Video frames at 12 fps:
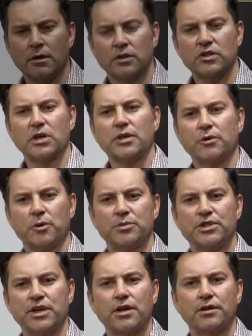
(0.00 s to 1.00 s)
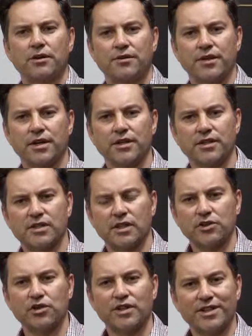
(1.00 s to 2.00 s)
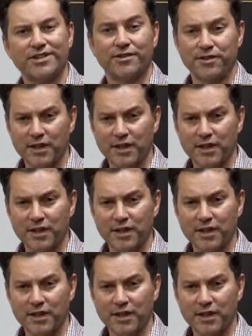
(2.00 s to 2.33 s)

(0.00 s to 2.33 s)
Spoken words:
So there are particular things that you need to